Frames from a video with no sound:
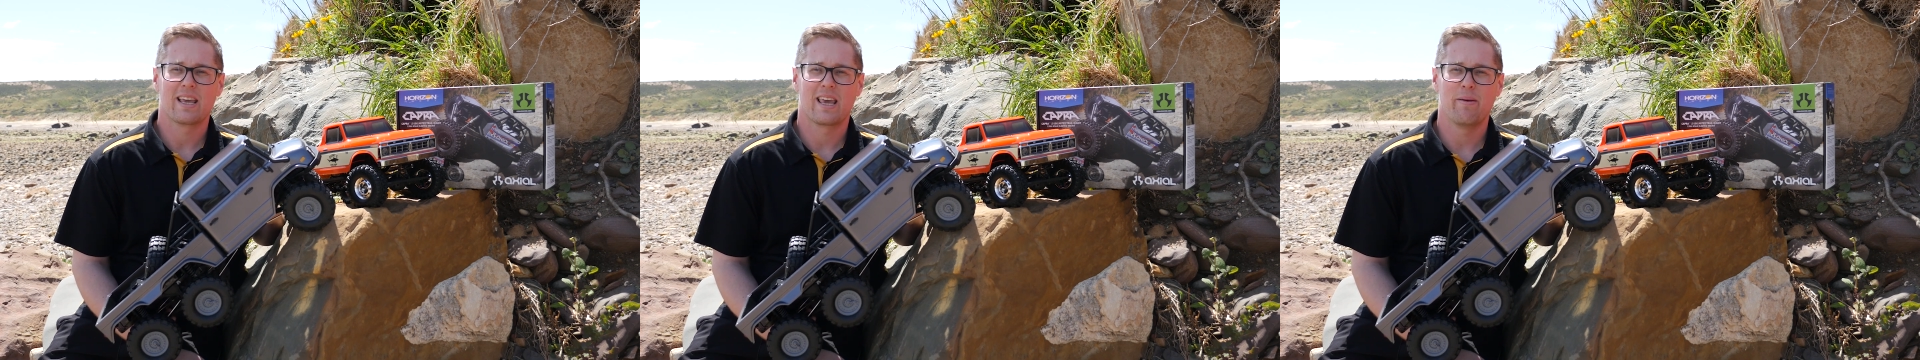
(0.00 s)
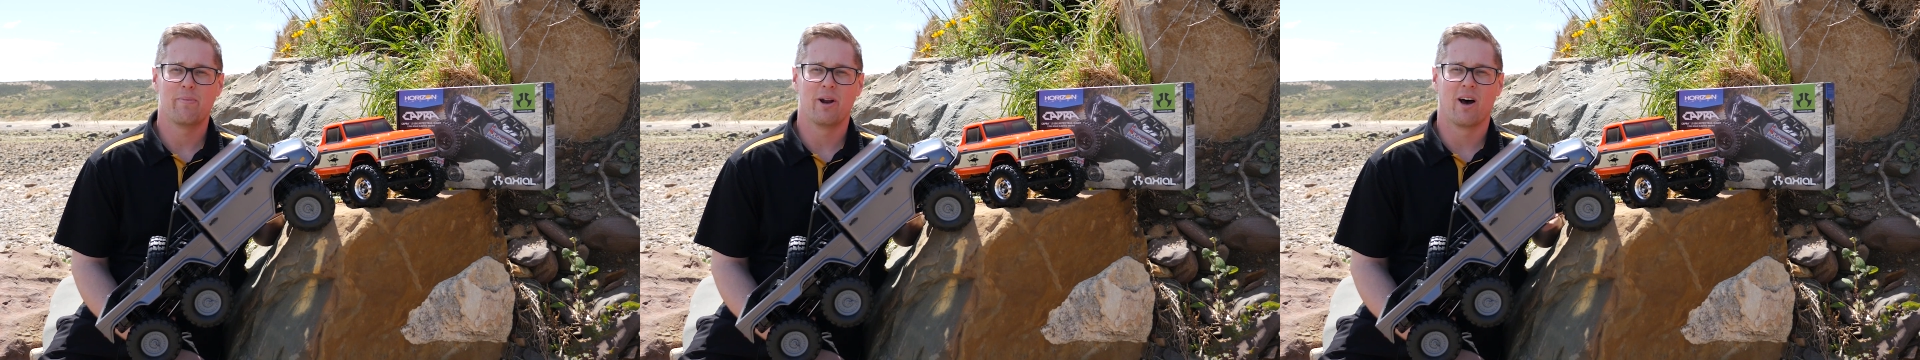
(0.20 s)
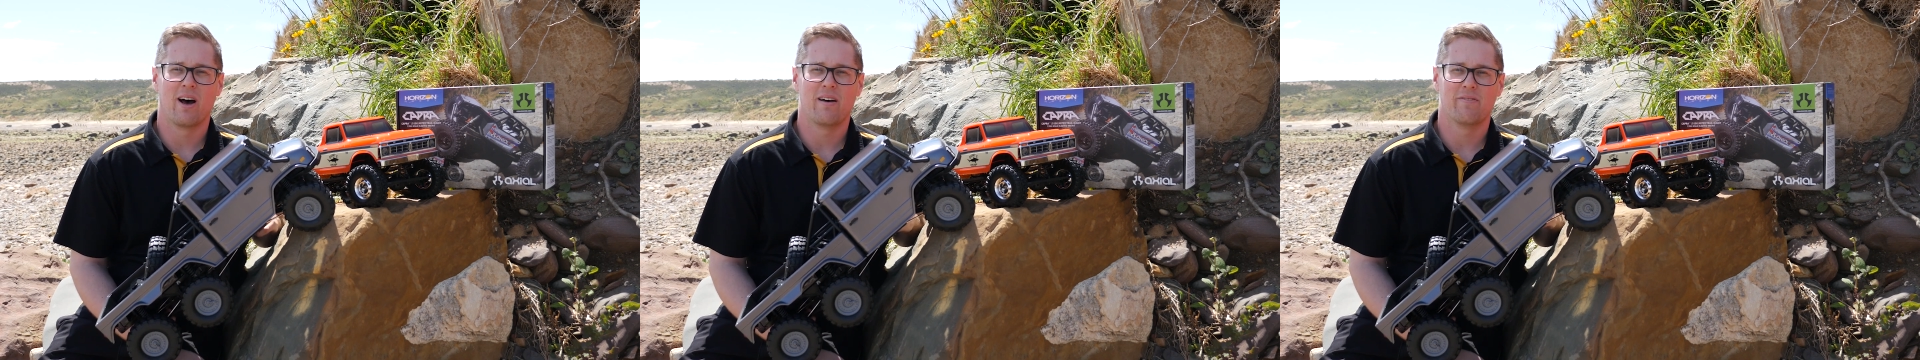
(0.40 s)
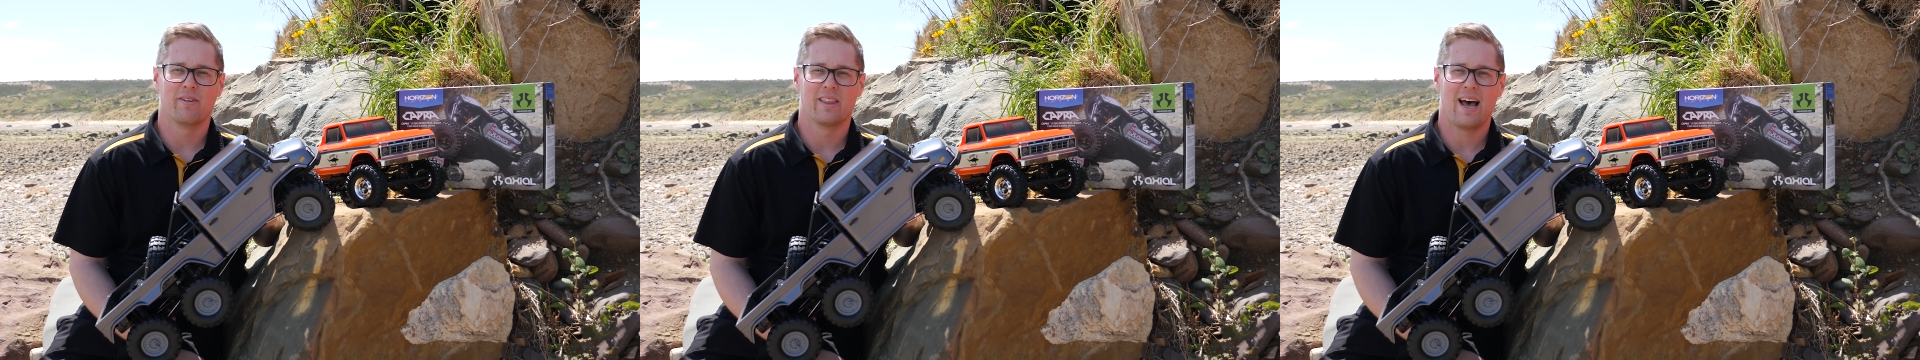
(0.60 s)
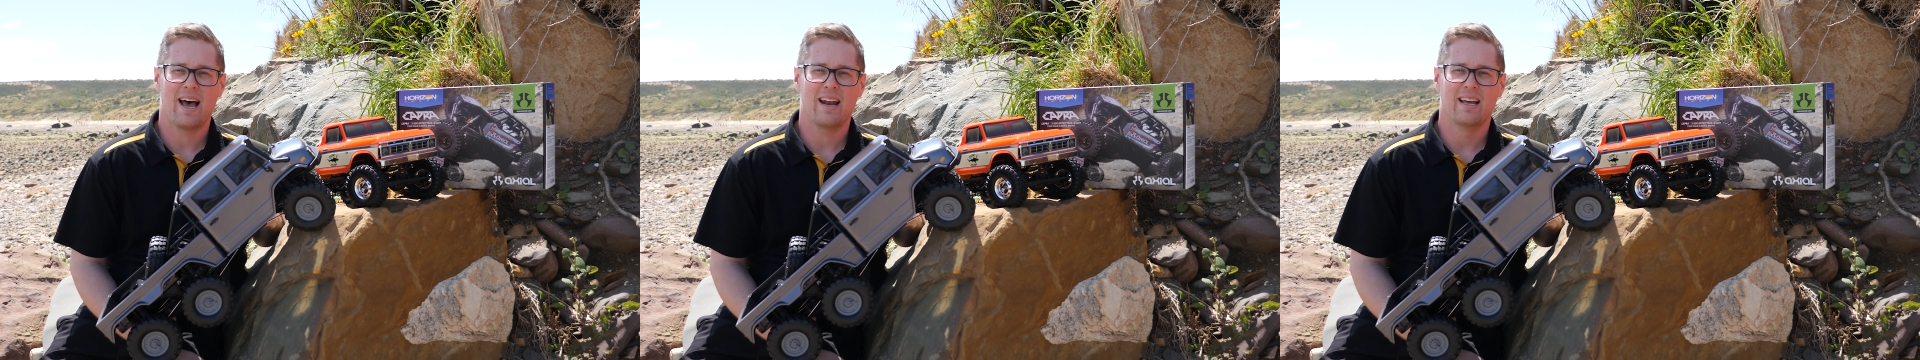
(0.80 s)
keep an eye out for
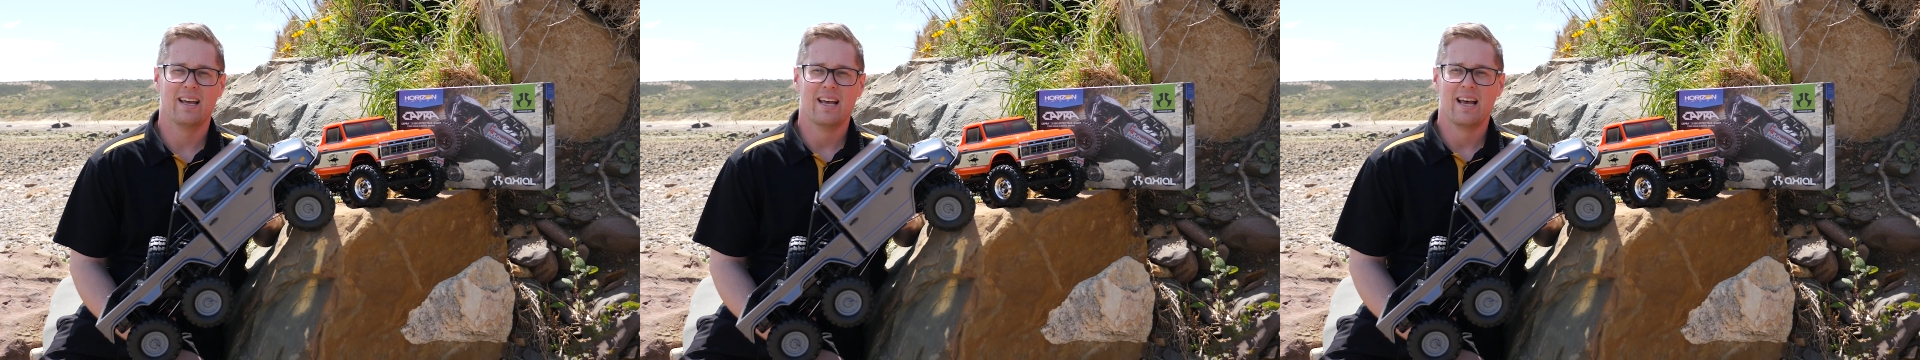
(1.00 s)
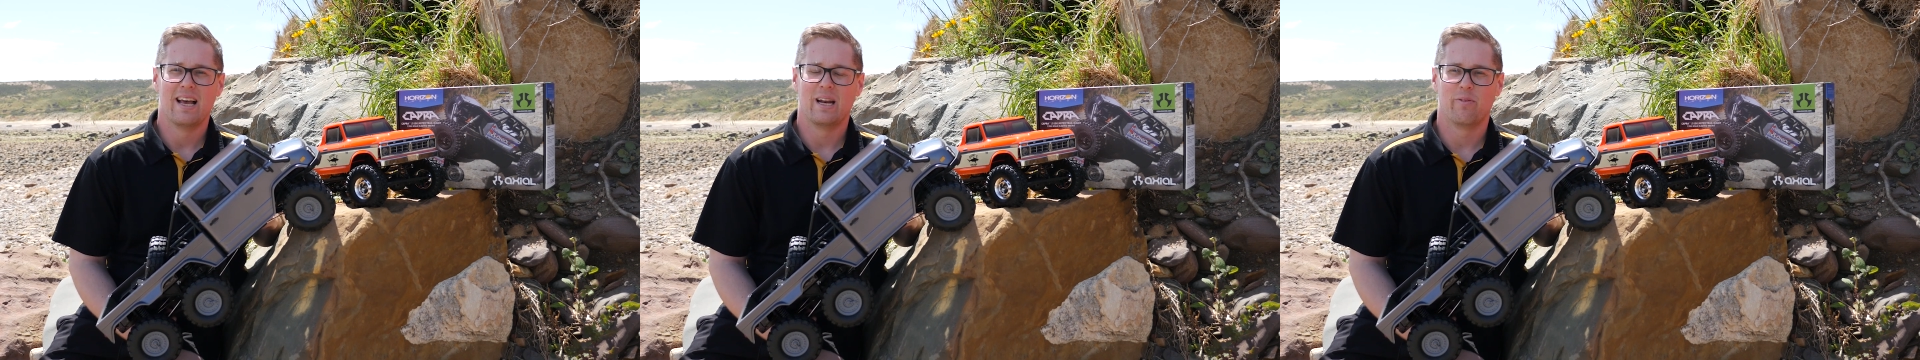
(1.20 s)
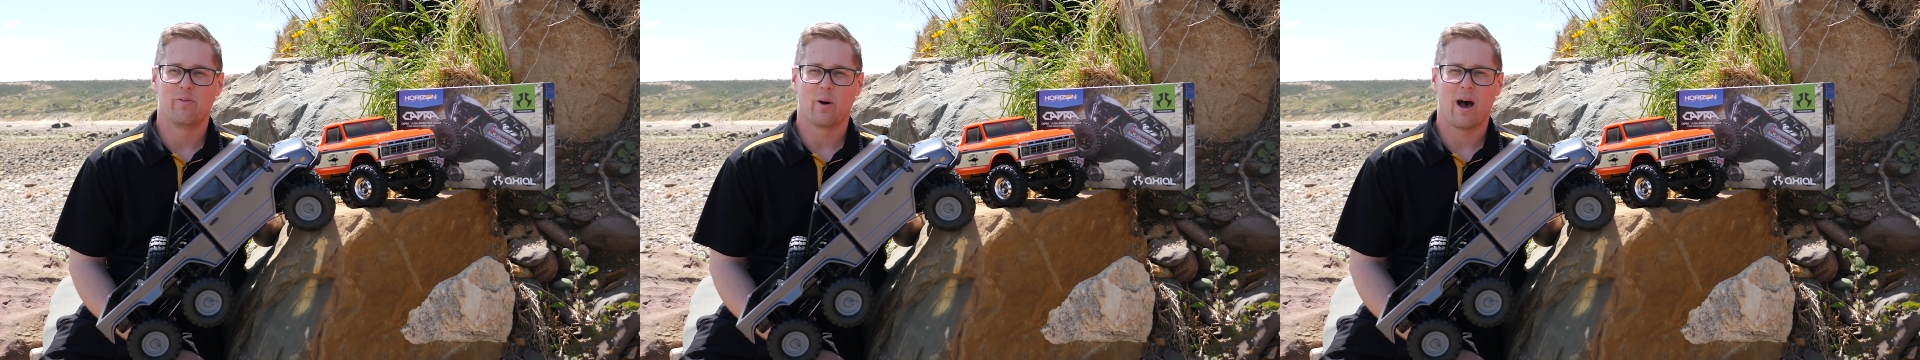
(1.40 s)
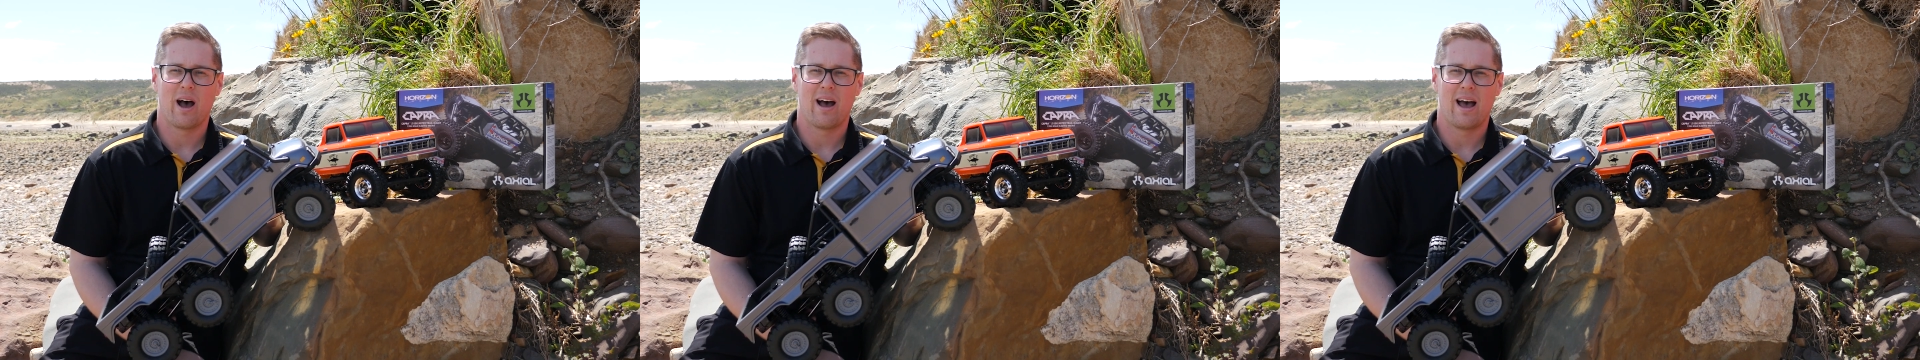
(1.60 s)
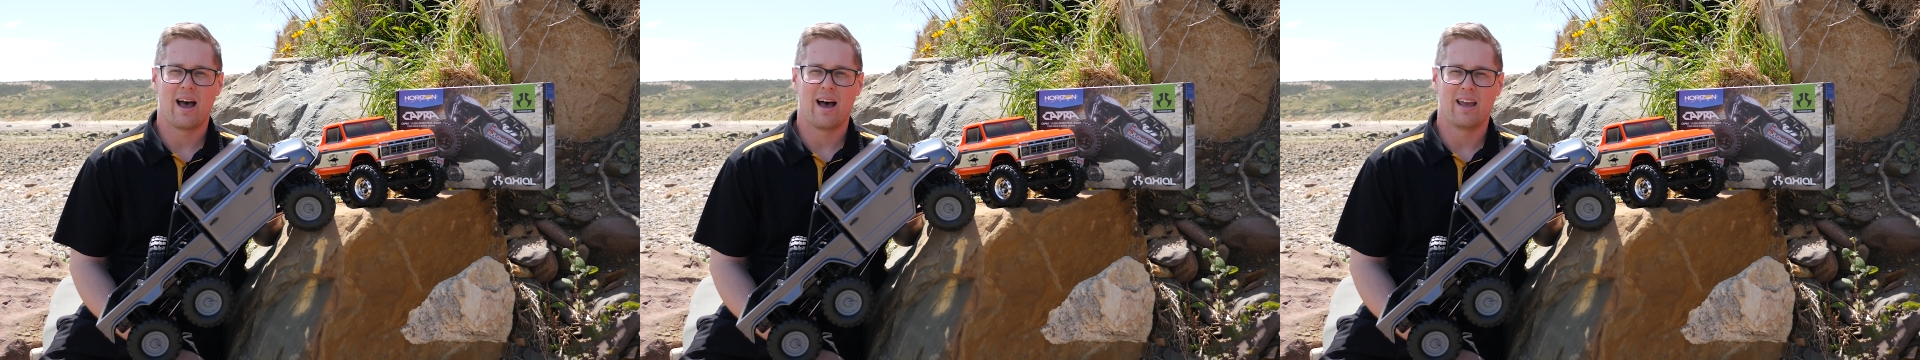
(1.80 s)
that. And if you
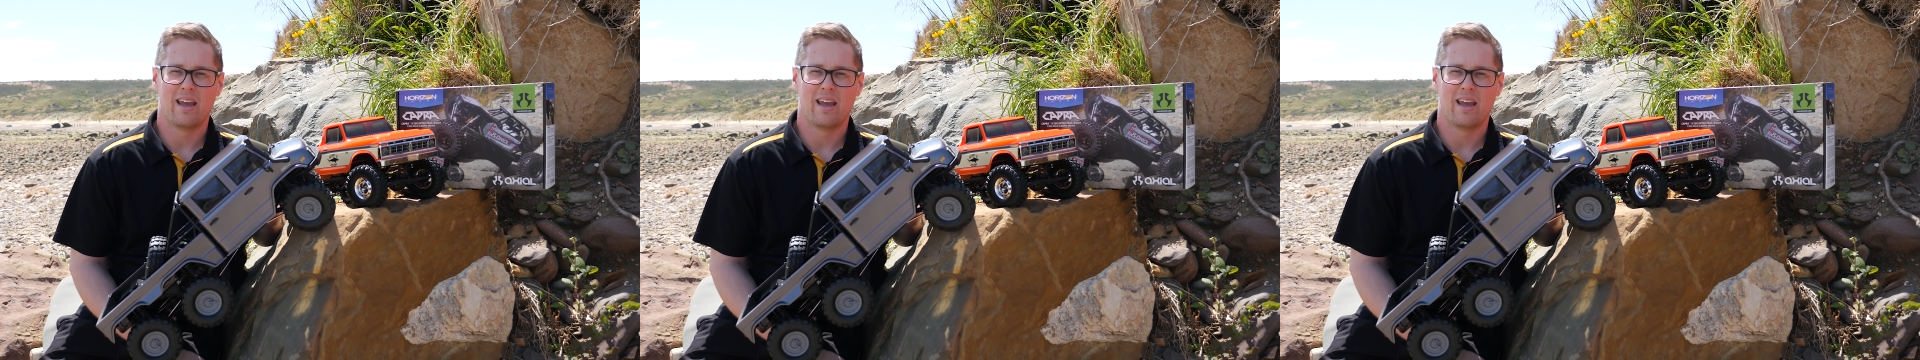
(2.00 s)
are uh,